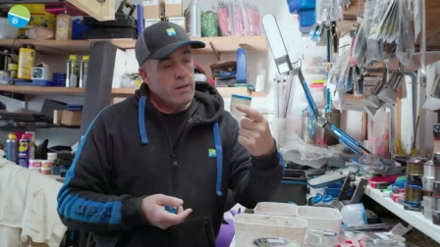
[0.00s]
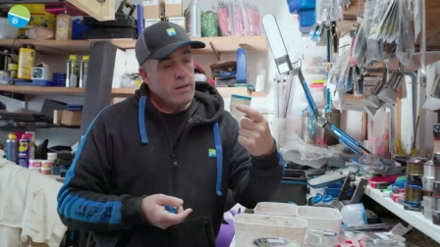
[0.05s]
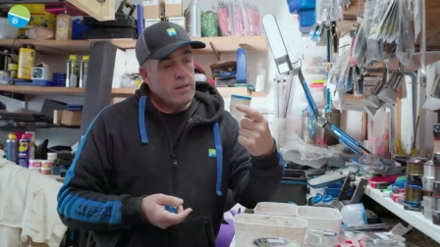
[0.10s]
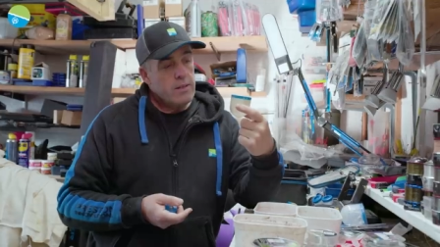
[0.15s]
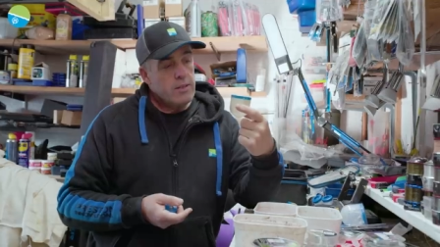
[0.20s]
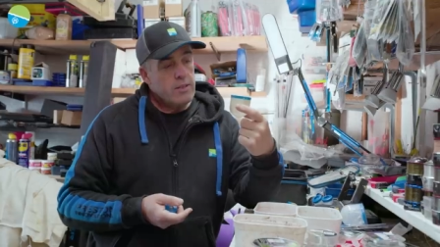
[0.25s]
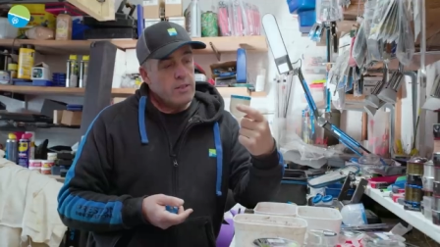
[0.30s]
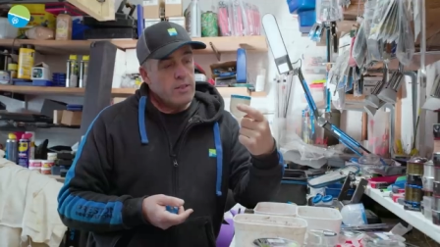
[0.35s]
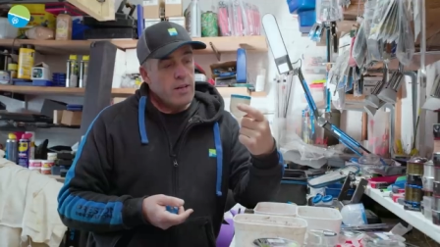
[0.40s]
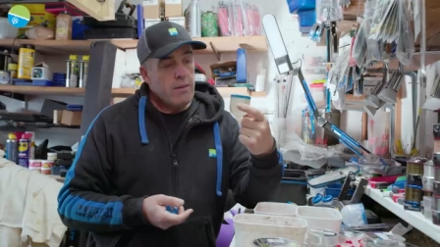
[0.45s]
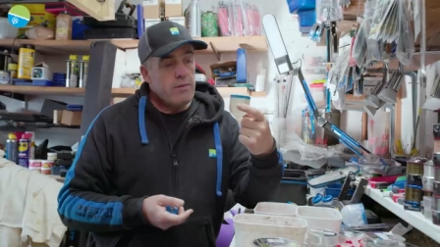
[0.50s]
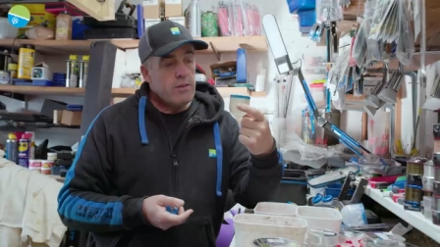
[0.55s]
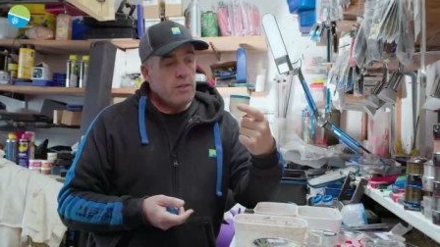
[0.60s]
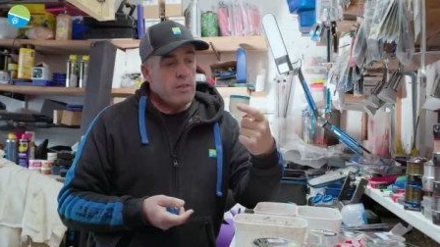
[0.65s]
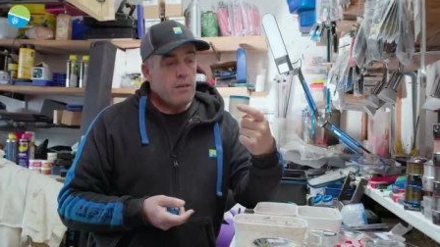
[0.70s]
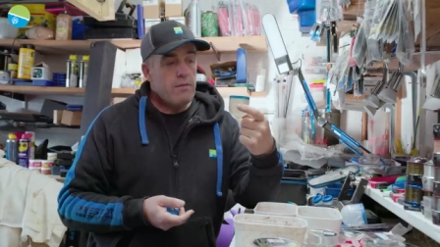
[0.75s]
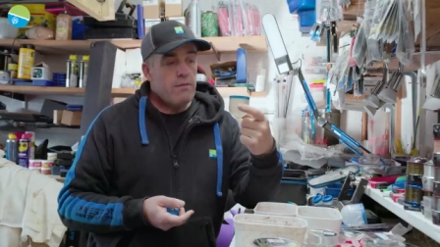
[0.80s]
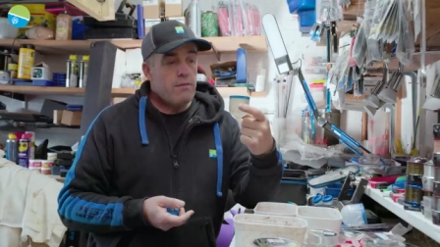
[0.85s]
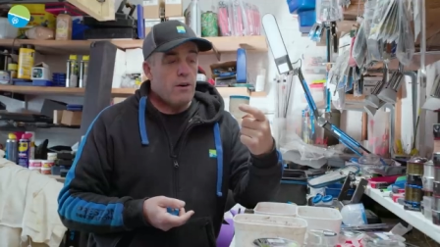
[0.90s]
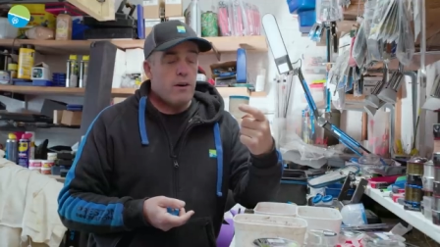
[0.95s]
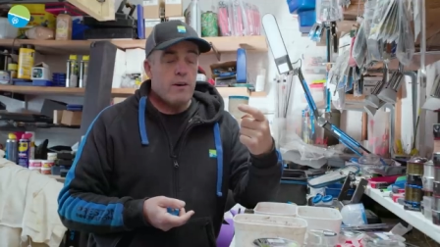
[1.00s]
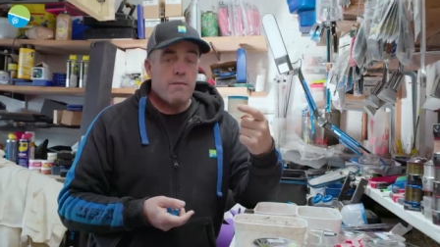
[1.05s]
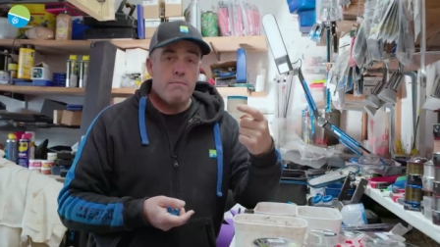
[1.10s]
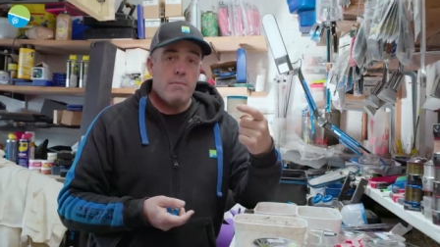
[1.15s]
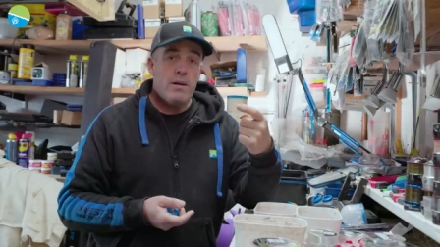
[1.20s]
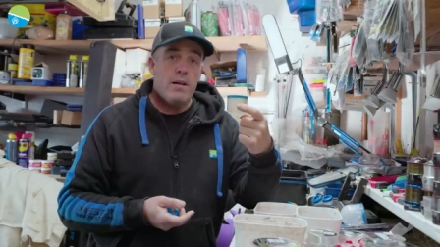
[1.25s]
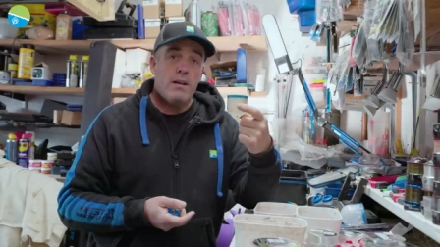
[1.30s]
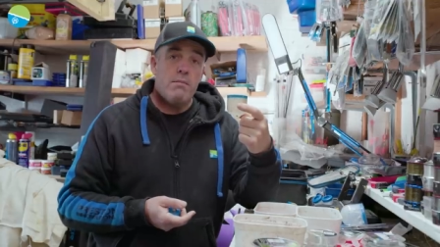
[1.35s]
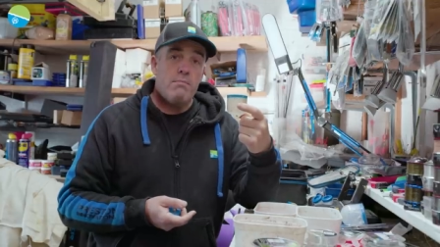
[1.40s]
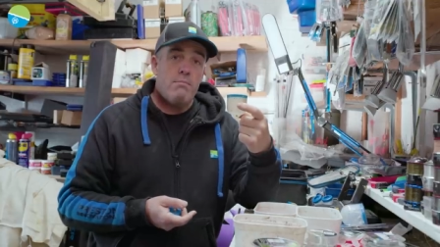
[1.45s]

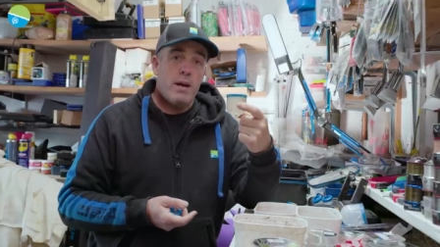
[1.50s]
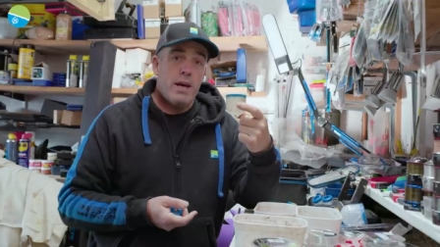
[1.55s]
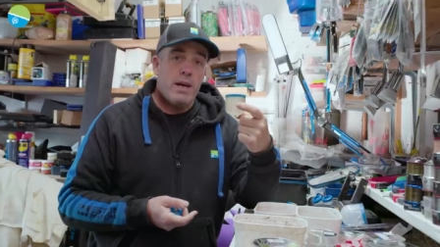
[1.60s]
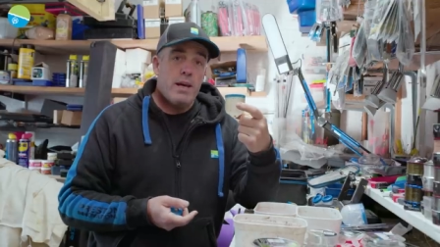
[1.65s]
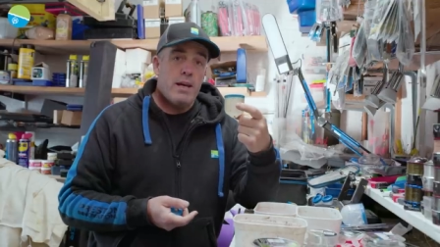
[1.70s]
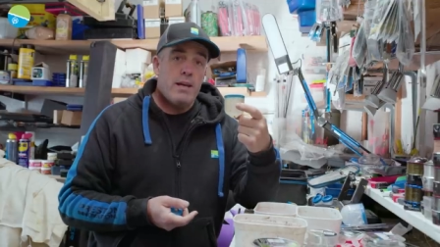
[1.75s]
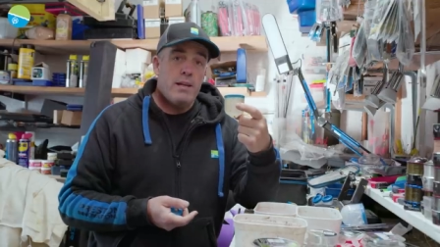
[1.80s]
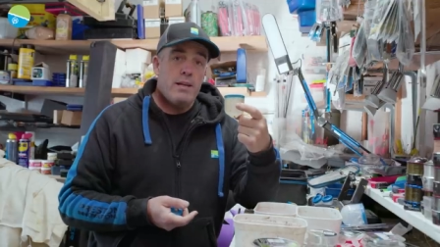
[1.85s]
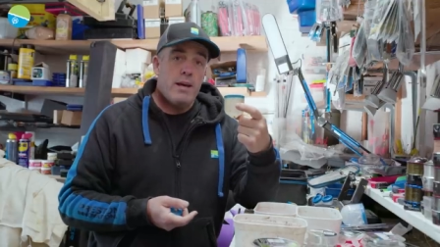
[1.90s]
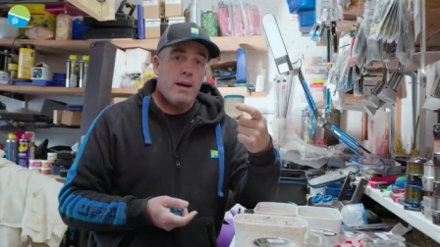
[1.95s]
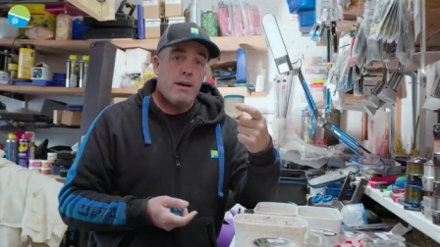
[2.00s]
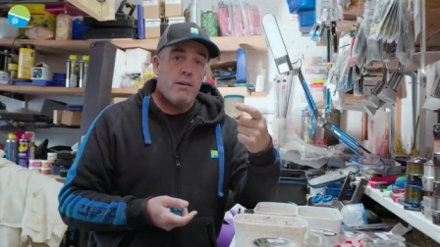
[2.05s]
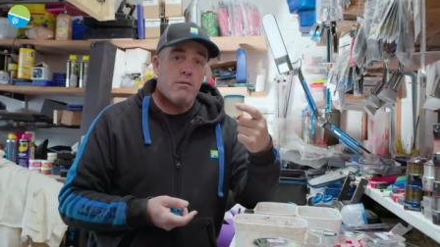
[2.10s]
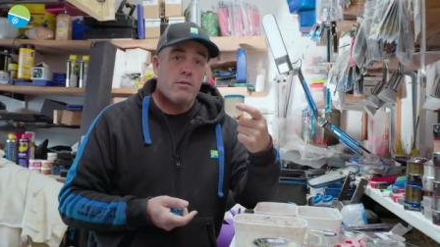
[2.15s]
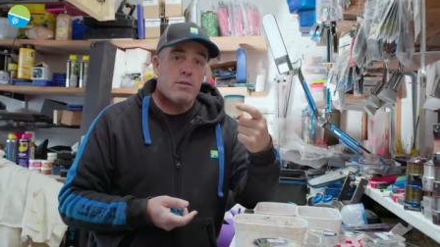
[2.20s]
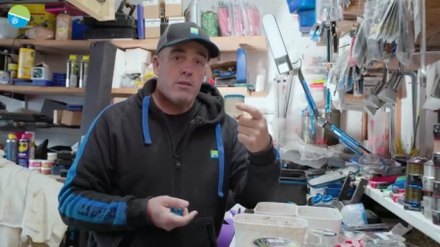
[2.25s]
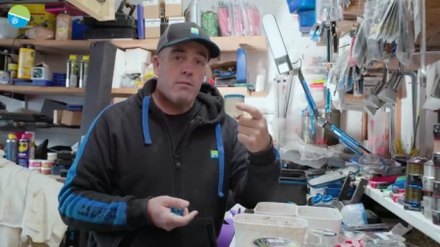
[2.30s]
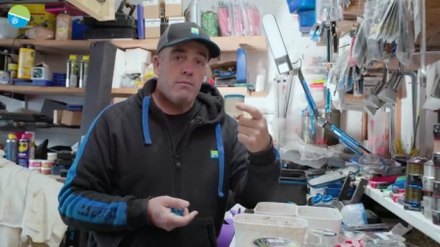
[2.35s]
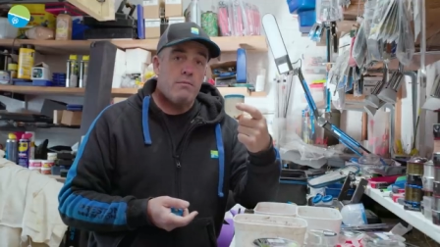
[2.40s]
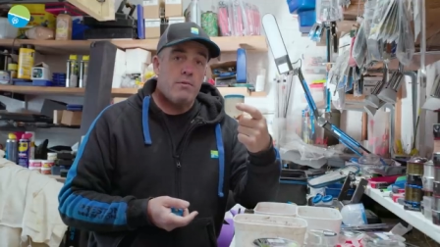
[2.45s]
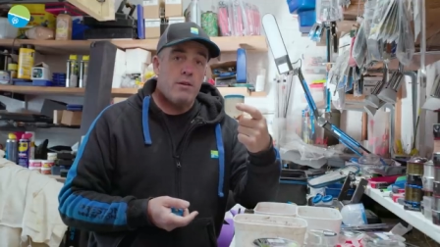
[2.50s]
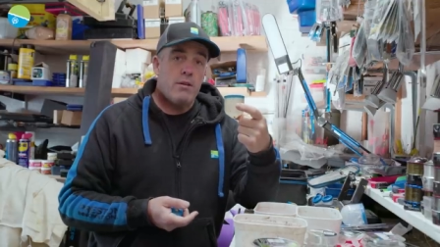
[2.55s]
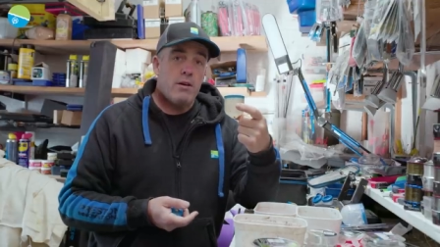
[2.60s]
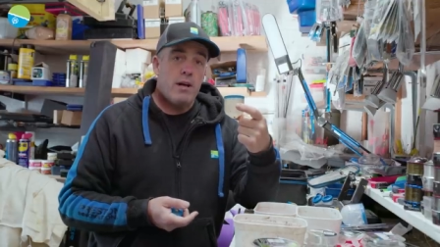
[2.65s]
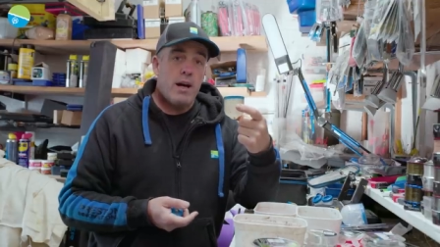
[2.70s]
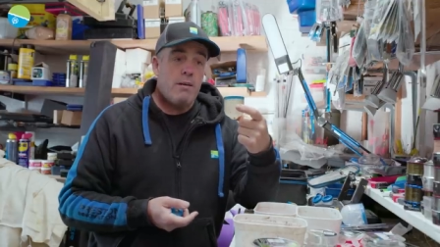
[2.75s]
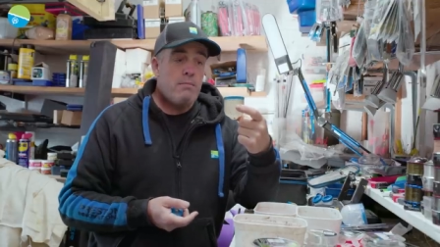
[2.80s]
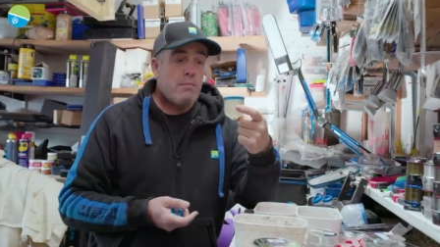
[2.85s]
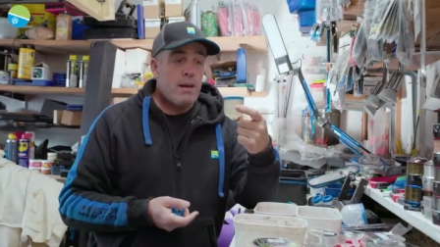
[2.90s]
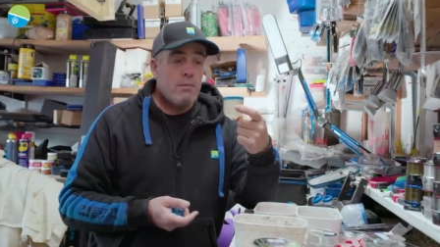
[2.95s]
75mm of bait in there, something like
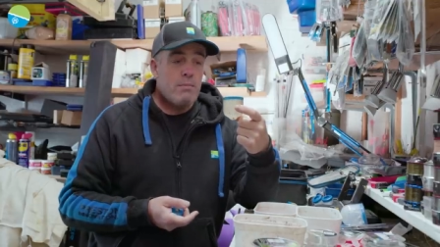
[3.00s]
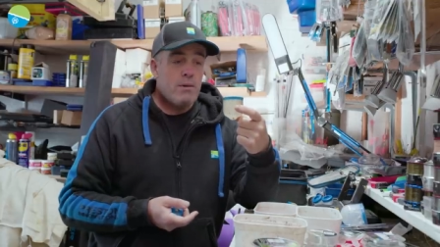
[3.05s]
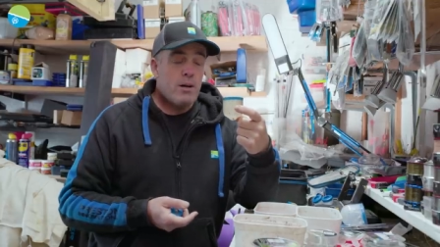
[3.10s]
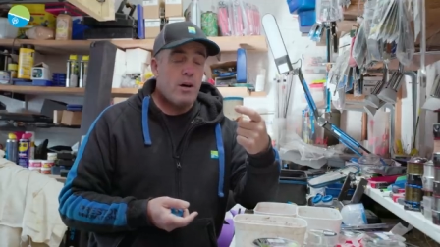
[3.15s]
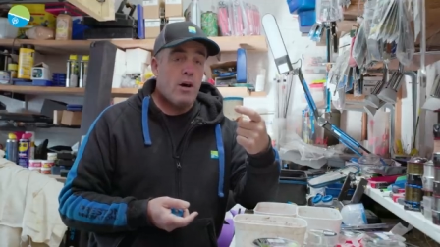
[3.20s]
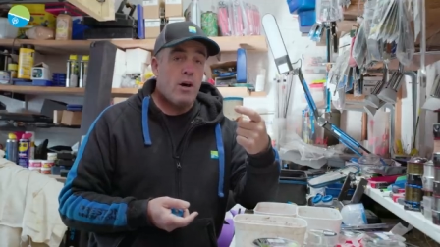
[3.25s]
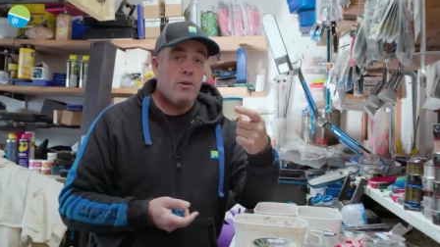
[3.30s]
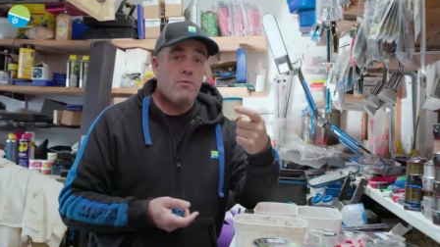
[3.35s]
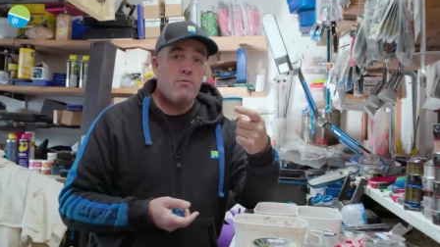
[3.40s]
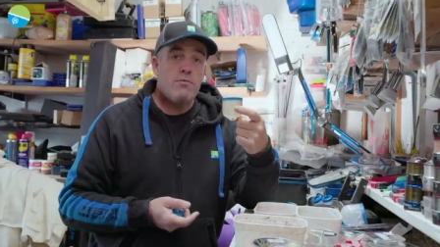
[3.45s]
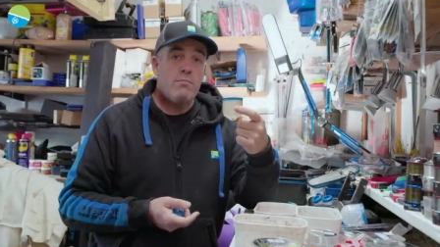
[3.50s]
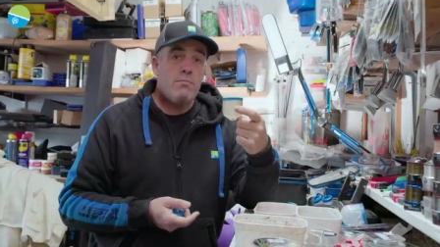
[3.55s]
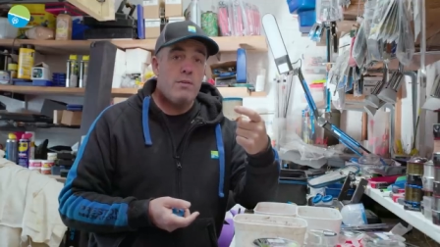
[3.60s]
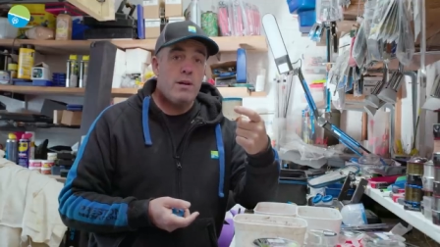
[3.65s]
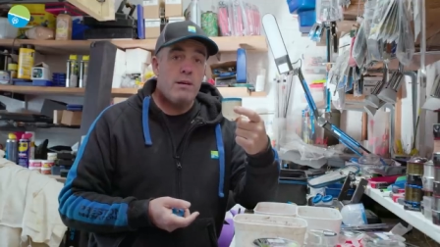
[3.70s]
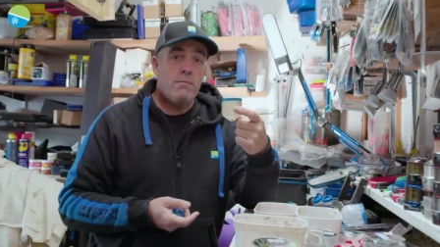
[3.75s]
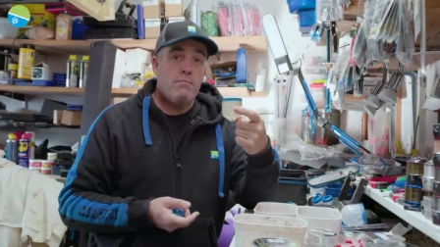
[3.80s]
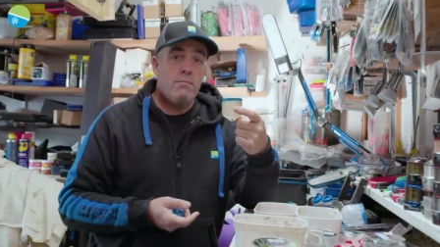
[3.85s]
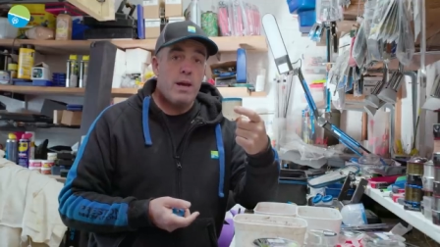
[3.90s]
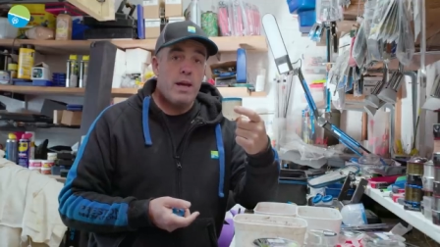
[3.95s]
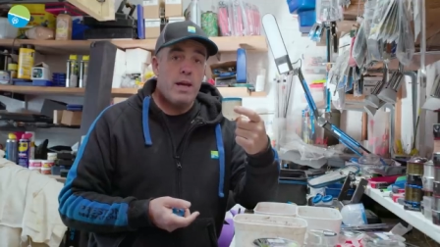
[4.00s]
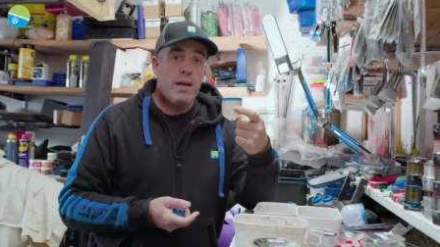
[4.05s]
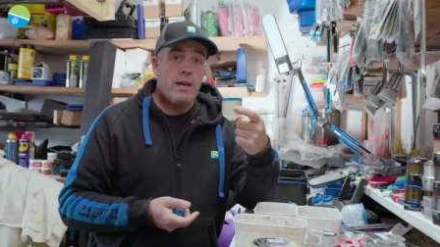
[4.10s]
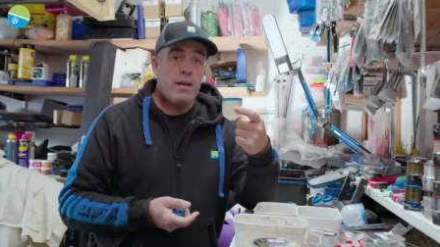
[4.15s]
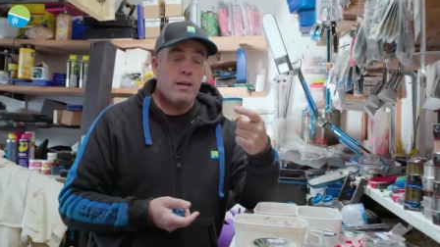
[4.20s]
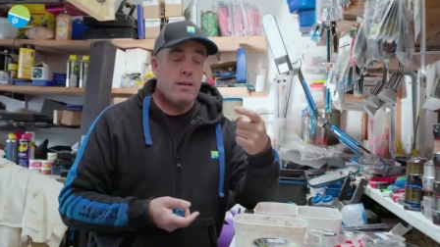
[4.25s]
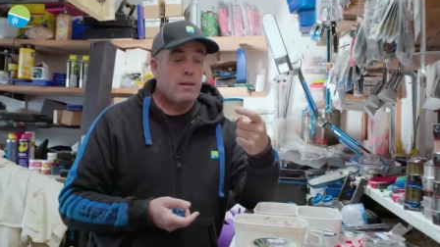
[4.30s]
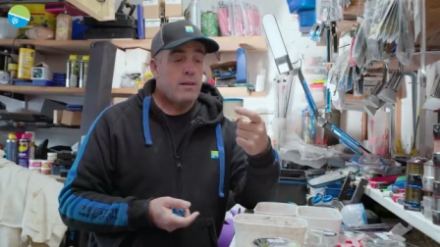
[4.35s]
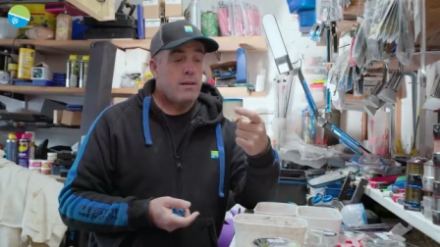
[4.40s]
that, maybe 100mm of bait.